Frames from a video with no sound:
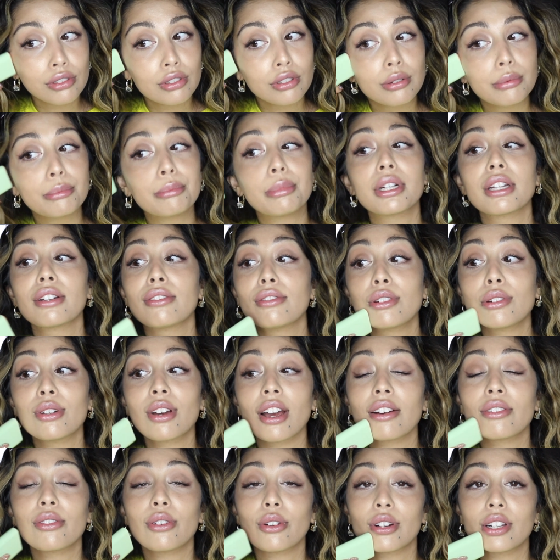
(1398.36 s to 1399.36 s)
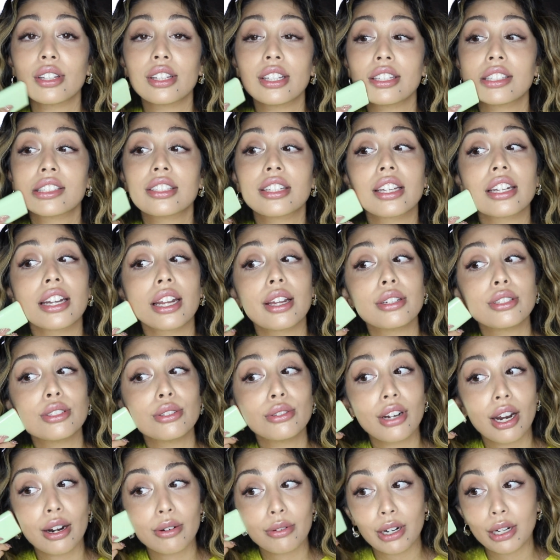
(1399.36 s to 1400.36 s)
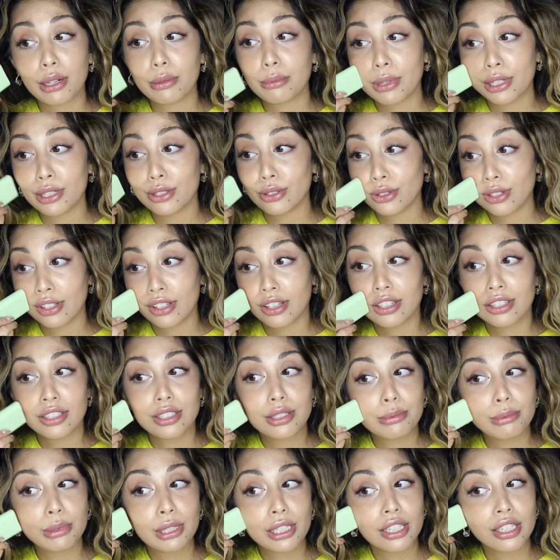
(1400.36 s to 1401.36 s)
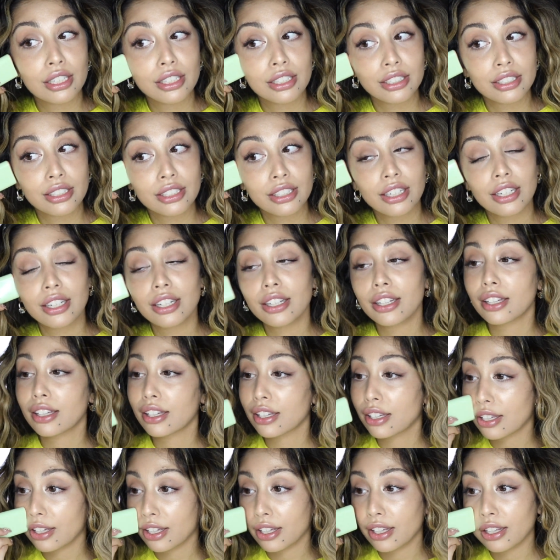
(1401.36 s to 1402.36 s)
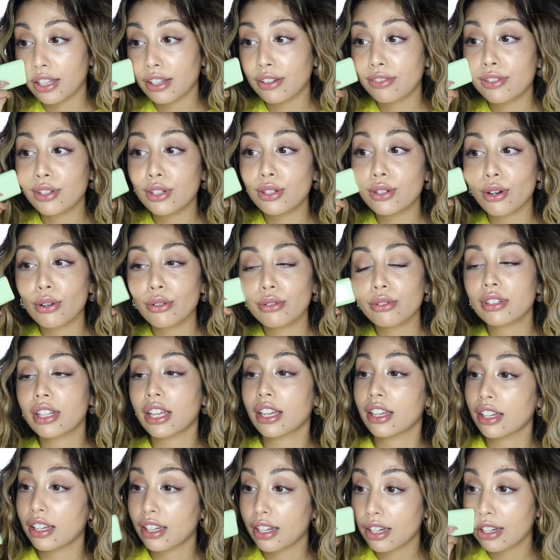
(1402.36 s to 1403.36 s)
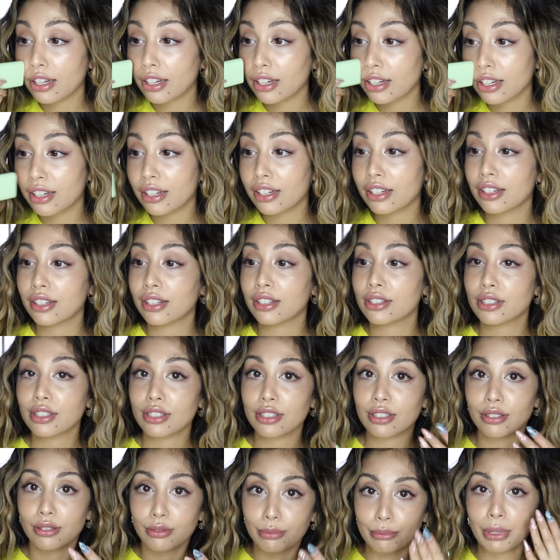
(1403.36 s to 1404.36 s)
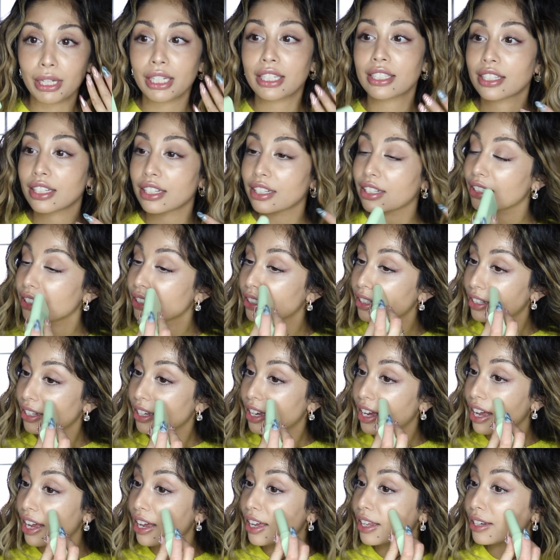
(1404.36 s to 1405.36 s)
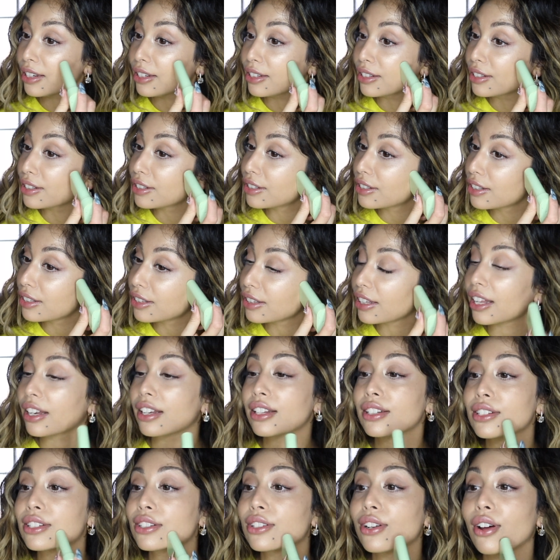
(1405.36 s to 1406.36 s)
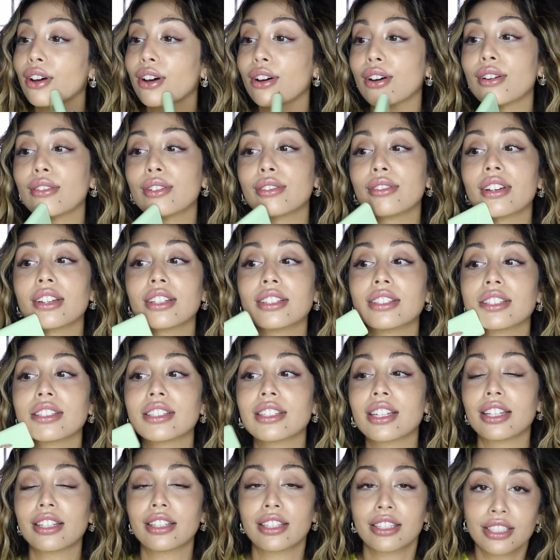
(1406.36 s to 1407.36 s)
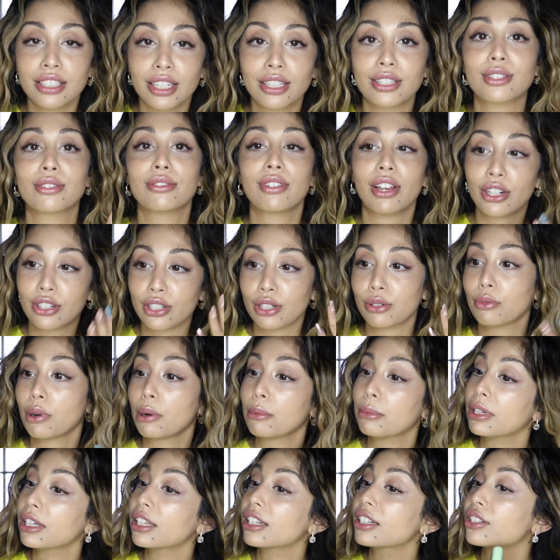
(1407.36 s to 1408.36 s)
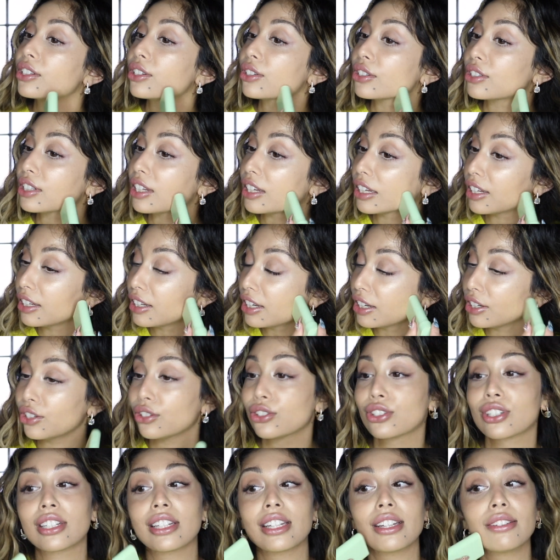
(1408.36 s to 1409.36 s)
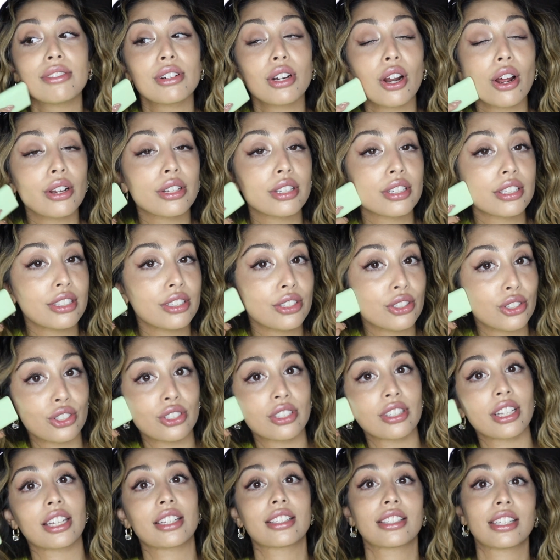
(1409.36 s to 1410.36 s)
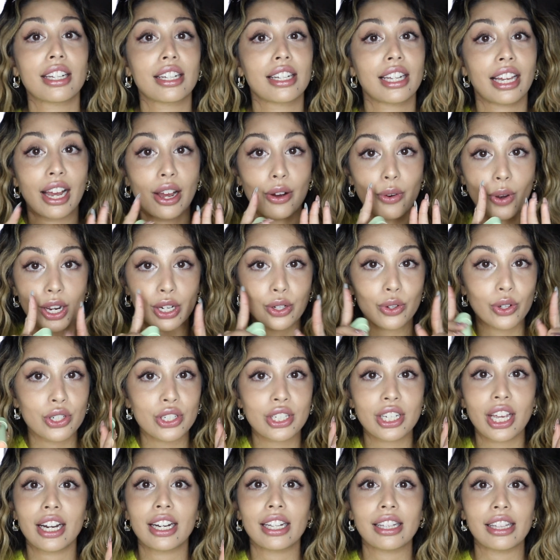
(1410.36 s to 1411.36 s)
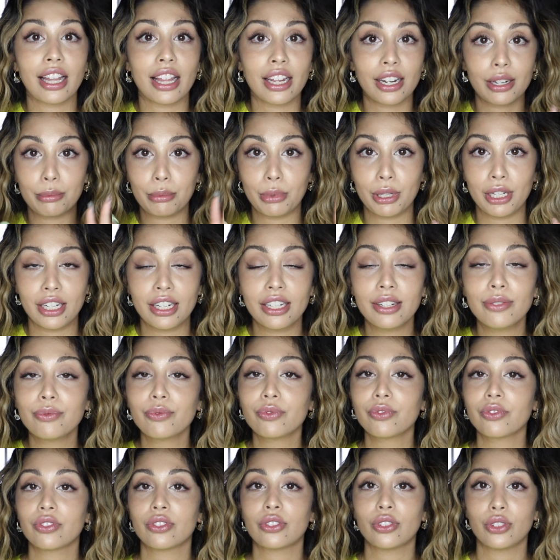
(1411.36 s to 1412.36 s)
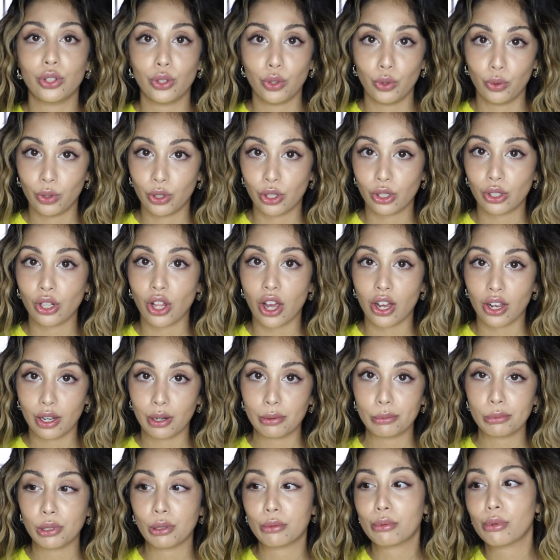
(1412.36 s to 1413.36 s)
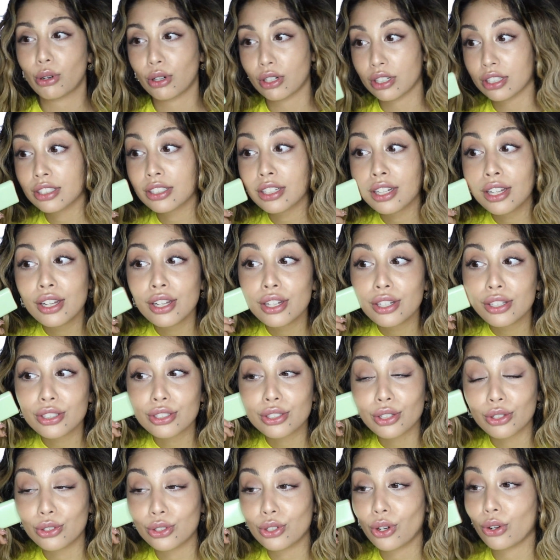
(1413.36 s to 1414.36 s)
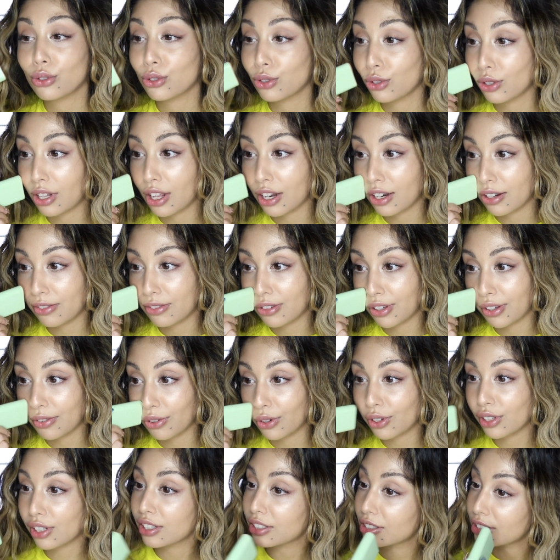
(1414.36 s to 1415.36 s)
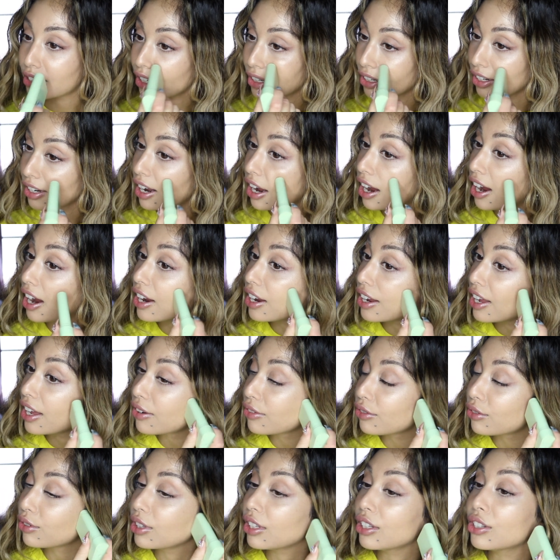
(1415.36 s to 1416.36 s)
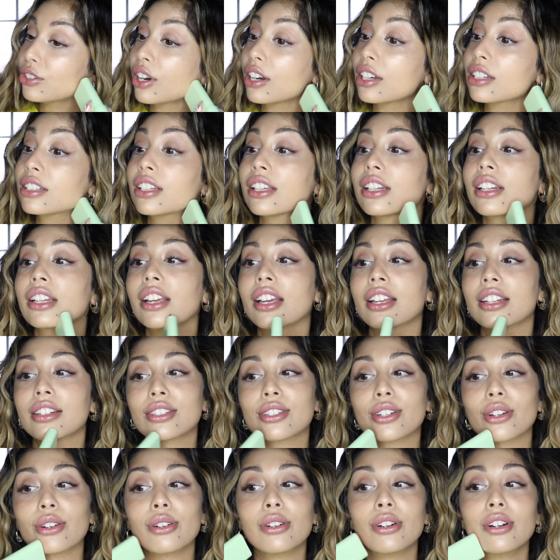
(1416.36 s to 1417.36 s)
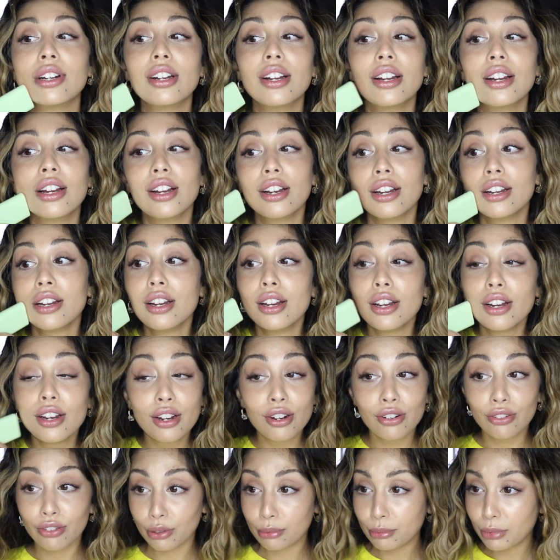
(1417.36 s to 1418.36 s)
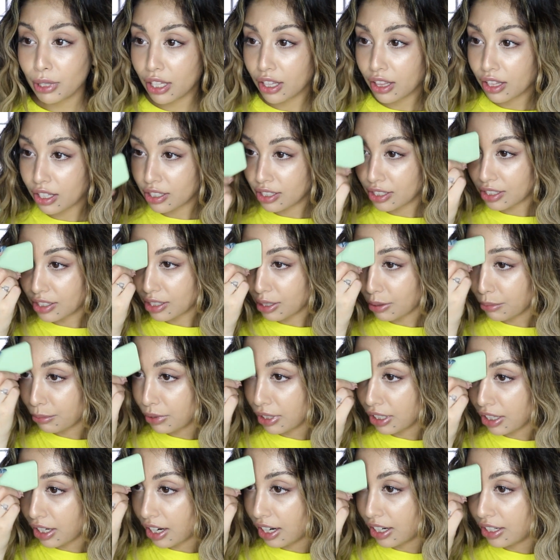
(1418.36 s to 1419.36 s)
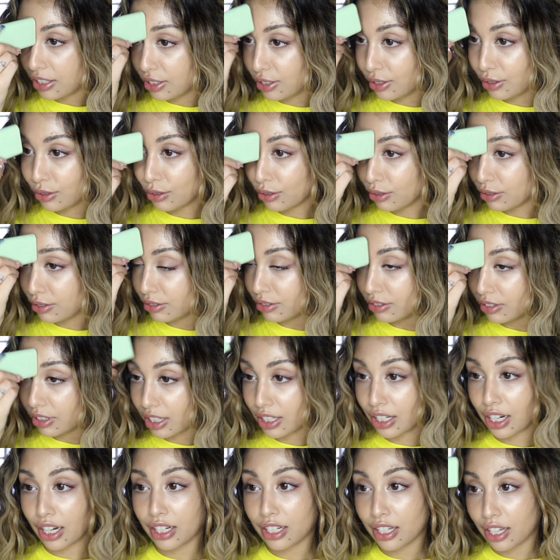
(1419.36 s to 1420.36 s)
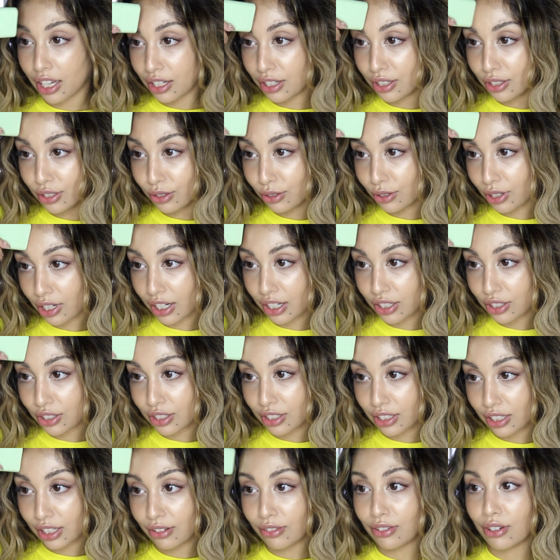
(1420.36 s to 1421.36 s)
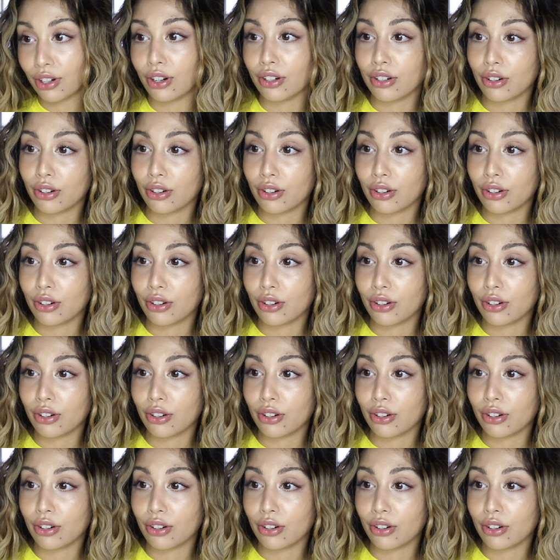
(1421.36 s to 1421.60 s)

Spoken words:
But if you have oily skin, I do not recommend doing this because if you don't like mix it and let it dissolve, and in the sense of actually rubbing into your skin and you just leave it on your skin like how I do, I just kind of let it be, you will clog up your pores. So don't do that if you have oily skin. I have really dry skin again, so for me this is something I do and I can do, and I can just leave it on